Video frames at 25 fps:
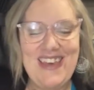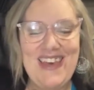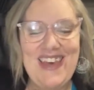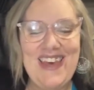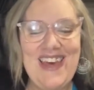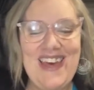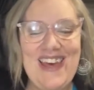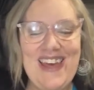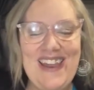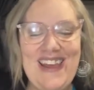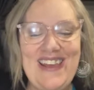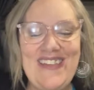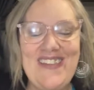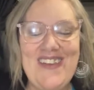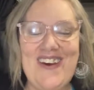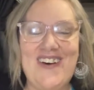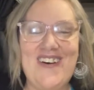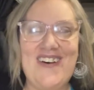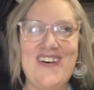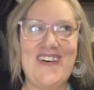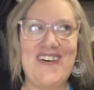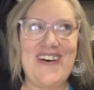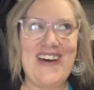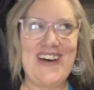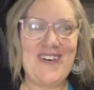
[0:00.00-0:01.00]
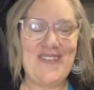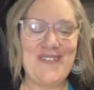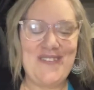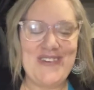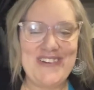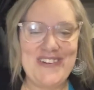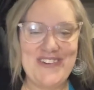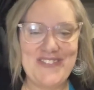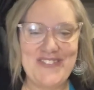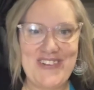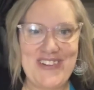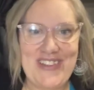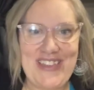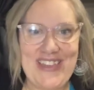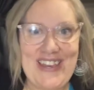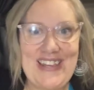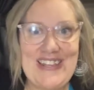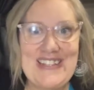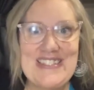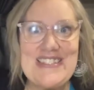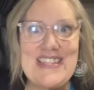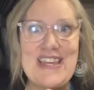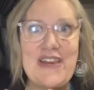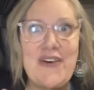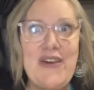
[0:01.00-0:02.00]
And I thought, oh, how wonderful that is.
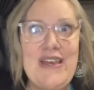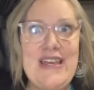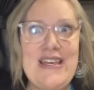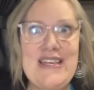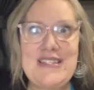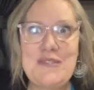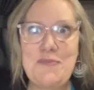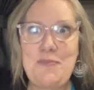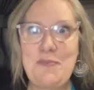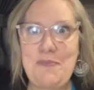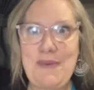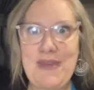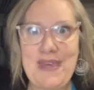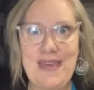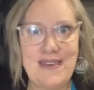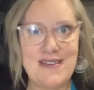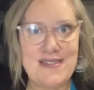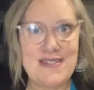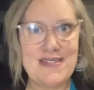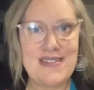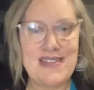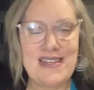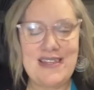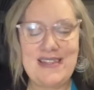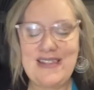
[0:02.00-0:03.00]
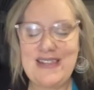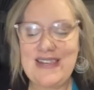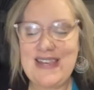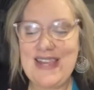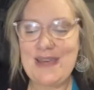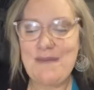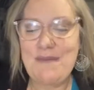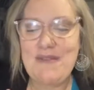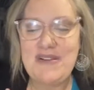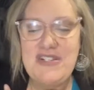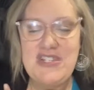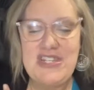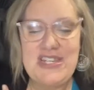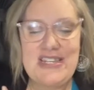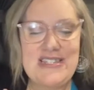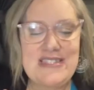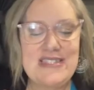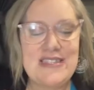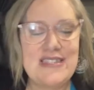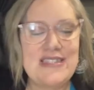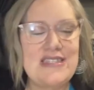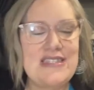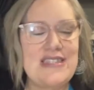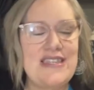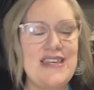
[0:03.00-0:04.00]
There is peace. In the name of
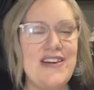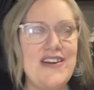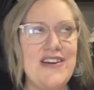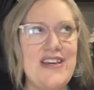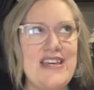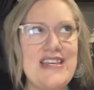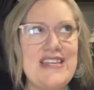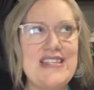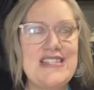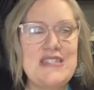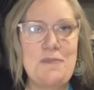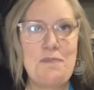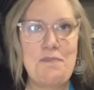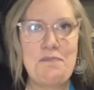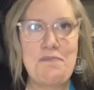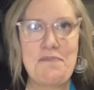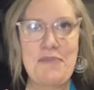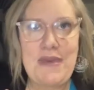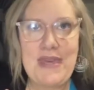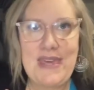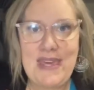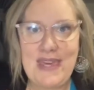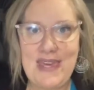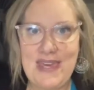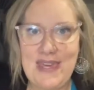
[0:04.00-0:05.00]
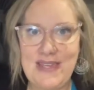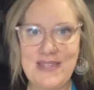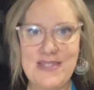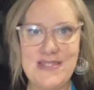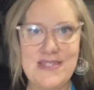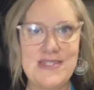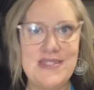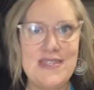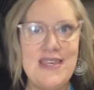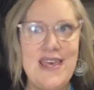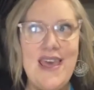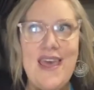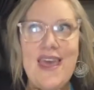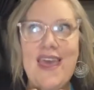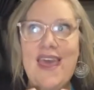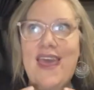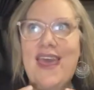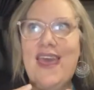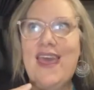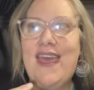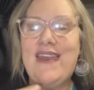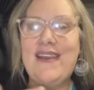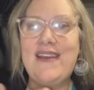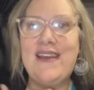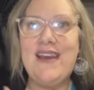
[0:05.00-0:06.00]
Jesus, there is peace
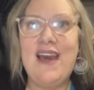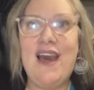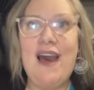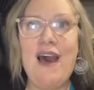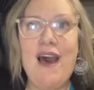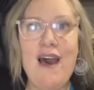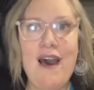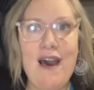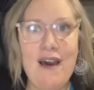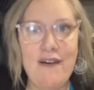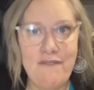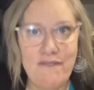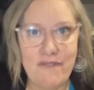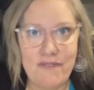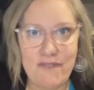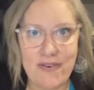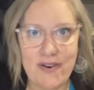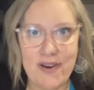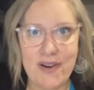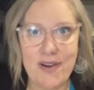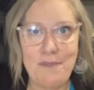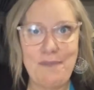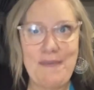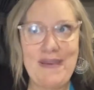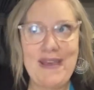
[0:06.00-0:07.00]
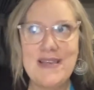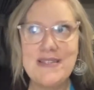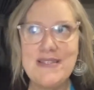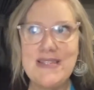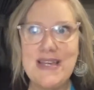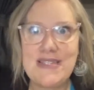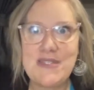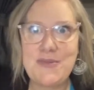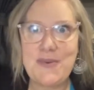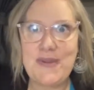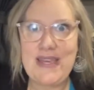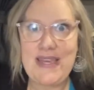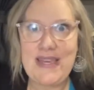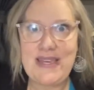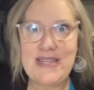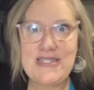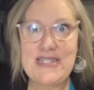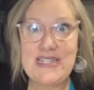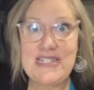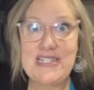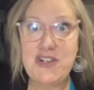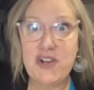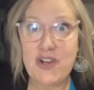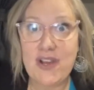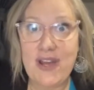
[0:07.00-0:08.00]
and comfort, because that's what he is.
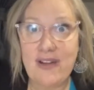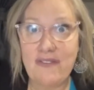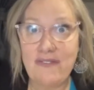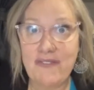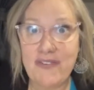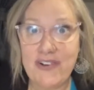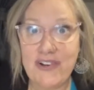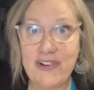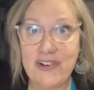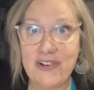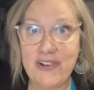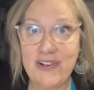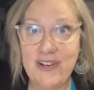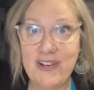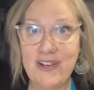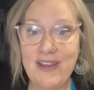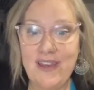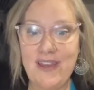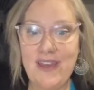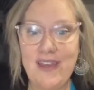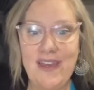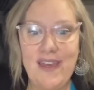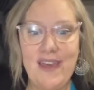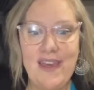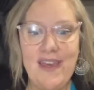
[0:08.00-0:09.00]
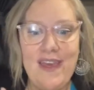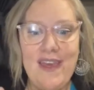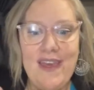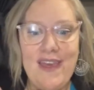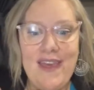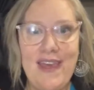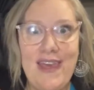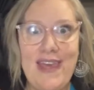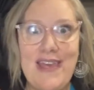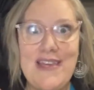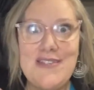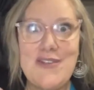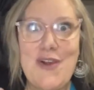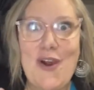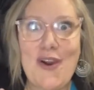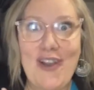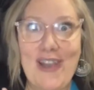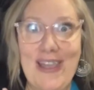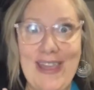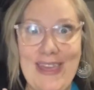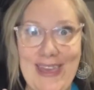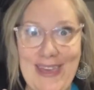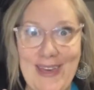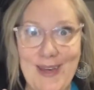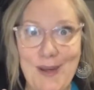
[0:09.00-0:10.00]
He's our comforter. He's our
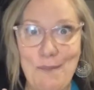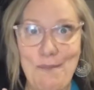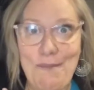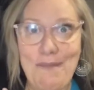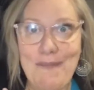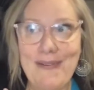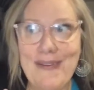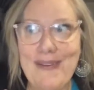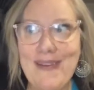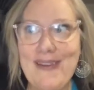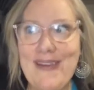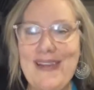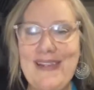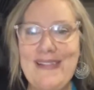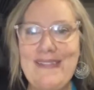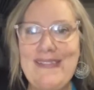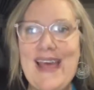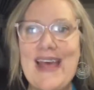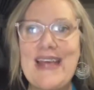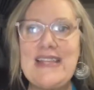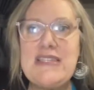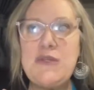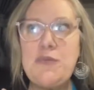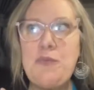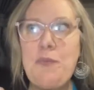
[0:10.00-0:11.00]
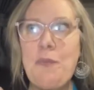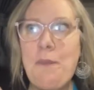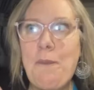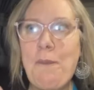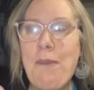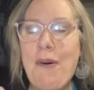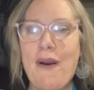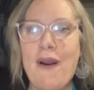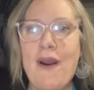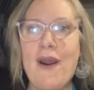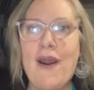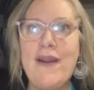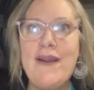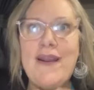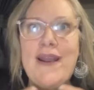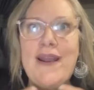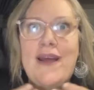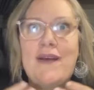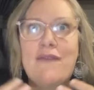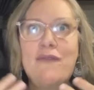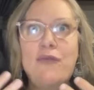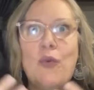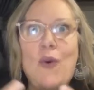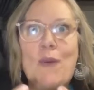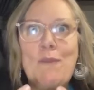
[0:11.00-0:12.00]
lamb. That's part
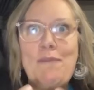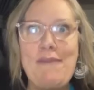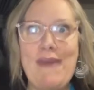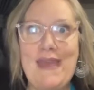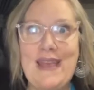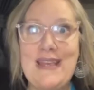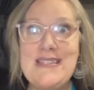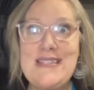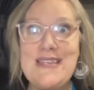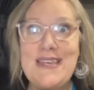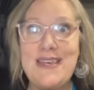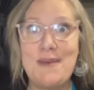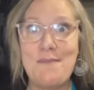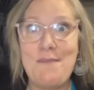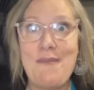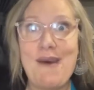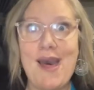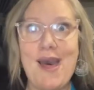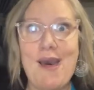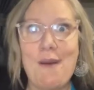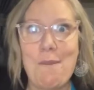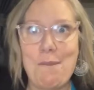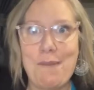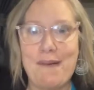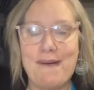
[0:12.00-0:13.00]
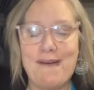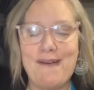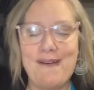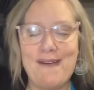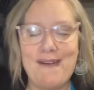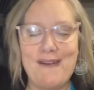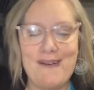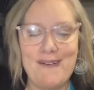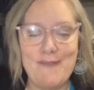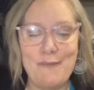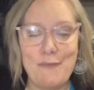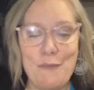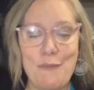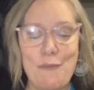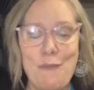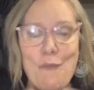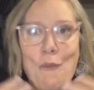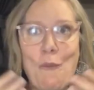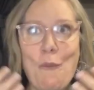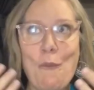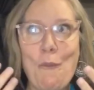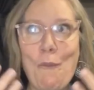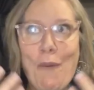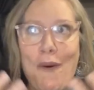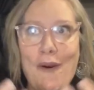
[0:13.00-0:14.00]
of what makes him up,
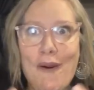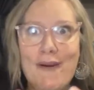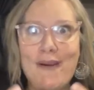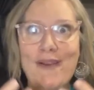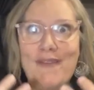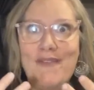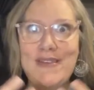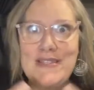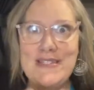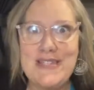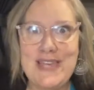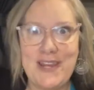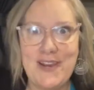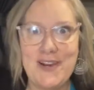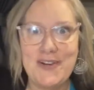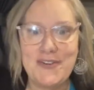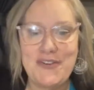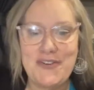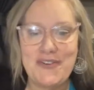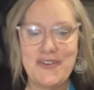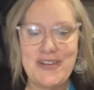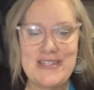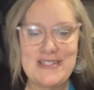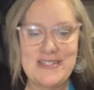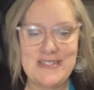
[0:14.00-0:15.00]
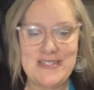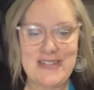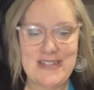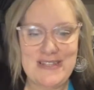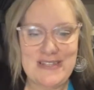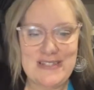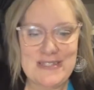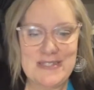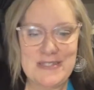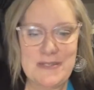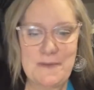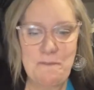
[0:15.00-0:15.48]
part of his characteristics.